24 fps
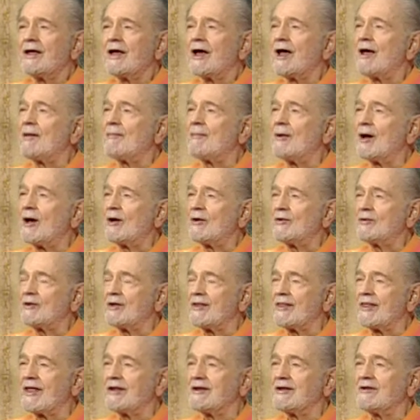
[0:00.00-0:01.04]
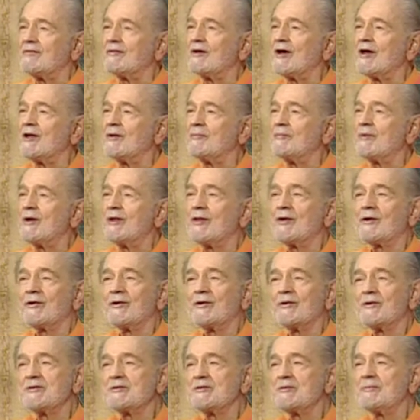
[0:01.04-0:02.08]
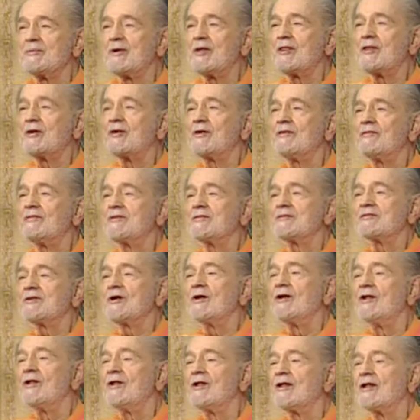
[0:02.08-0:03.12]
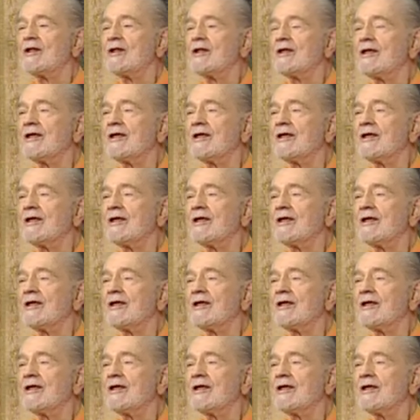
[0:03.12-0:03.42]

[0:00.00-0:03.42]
I bow to that divine mother who is the mother of us all.